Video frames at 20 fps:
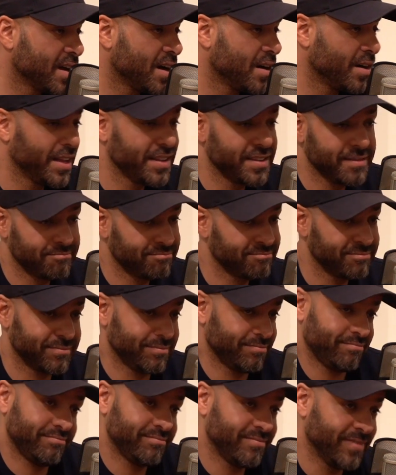go, and
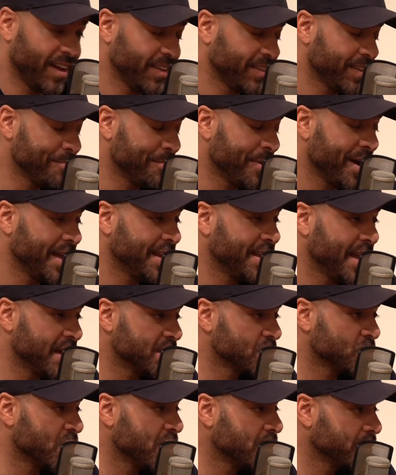I didn't mind that
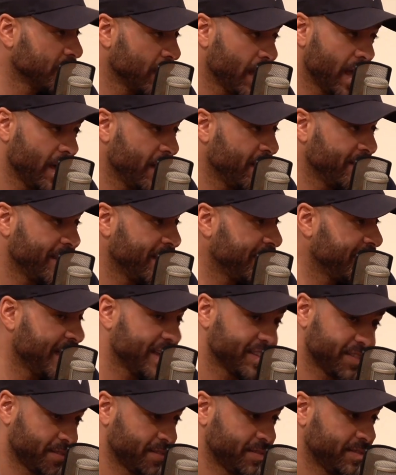as well. And
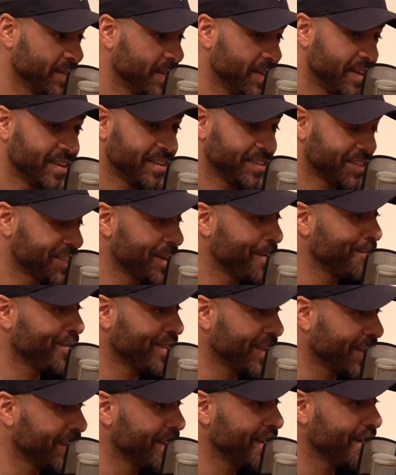that's
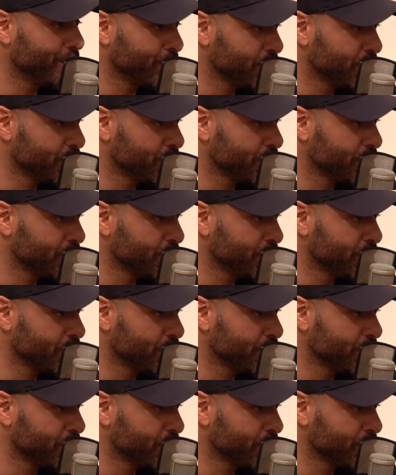something that